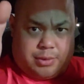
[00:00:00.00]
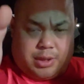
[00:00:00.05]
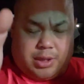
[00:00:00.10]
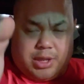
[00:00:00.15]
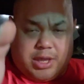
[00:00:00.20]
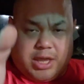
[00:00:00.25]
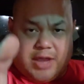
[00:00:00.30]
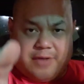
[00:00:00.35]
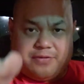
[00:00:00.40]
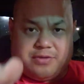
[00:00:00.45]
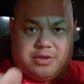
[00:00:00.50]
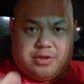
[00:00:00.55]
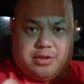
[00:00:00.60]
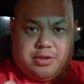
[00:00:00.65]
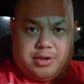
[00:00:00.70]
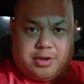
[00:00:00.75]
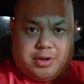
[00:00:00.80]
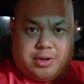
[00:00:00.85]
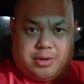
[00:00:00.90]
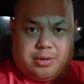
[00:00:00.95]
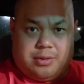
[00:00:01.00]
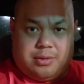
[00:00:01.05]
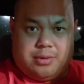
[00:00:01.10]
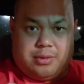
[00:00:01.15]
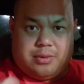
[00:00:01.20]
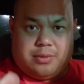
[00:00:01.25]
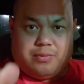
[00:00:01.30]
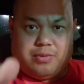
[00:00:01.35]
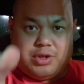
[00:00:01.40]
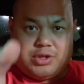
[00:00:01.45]
You have to know
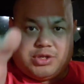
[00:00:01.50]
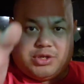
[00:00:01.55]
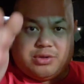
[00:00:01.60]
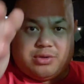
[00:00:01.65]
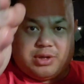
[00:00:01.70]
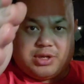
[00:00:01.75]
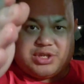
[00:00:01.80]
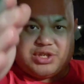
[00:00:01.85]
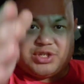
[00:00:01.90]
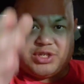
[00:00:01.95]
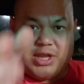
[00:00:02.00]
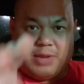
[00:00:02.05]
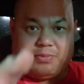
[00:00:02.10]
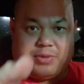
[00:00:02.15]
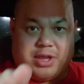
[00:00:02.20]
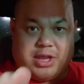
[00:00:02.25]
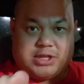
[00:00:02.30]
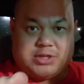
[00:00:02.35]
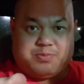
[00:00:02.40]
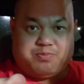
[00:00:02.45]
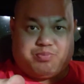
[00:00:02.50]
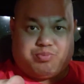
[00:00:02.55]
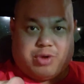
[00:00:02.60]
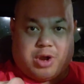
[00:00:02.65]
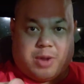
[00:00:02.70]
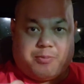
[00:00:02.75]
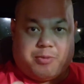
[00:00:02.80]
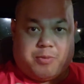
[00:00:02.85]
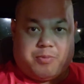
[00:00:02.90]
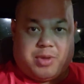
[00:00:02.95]
what you accept as
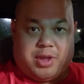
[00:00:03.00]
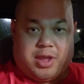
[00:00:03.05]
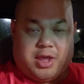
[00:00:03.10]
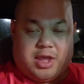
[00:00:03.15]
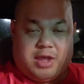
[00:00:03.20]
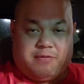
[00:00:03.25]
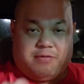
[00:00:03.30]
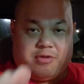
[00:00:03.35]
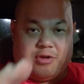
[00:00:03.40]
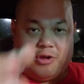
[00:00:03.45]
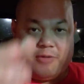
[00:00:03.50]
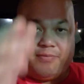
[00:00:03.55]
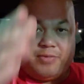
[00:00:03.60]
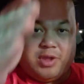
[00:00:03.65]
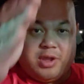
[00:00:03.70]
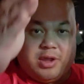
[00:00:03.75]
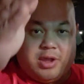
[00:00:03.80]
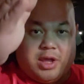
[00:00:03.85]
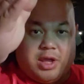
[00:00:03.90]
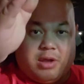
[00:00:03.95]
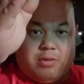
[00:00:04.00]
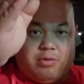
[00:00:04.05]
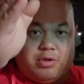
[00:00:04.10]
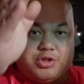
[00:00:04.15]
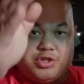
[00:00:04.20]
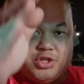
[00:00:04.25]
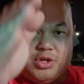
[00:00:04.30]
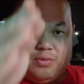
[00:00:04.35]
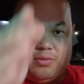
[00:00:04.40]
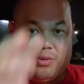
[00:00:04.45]
proper behavior and
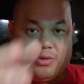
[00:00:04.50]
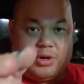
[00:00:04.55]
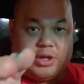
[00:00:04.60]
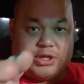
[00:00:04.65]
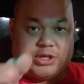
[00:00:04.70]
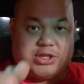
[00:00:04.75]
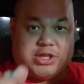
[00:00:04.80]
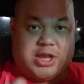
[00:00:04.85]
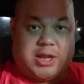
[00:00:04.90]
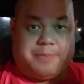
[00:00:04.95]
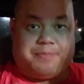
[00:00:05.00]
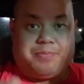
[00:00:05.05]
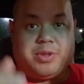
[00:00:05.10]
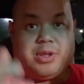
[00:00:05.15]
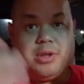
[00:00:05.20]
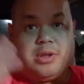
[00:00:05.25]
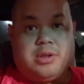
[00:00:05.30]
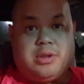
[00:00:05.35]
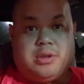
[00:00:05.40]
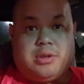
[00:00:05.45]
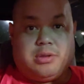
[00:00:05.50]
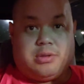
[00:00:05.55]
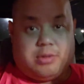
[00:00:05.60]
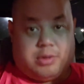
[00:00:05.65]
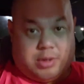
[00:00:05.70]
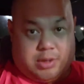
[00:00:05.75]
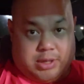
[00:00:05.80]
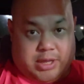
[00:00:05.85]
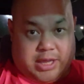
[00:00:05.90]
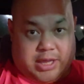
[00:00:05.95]
what you won't accept.
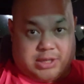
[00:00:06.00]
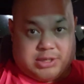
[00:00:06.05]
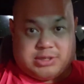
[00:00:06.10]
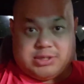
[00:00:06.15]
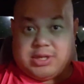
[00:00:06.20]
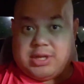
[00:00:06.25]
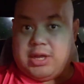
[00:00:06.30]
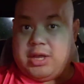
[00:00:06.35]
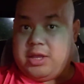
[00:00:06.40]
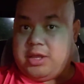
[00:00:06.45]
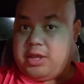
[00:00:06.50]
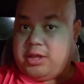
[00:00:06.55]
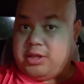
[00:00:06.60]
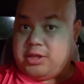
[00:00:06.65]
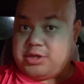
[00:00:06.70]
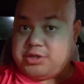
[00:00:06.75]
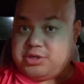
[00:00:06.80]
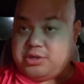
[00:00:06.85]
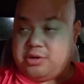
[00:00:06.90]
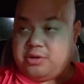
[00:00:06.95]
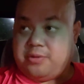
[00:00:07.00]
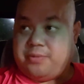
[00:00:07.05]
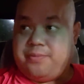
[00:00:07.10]
Hence the hugging issue.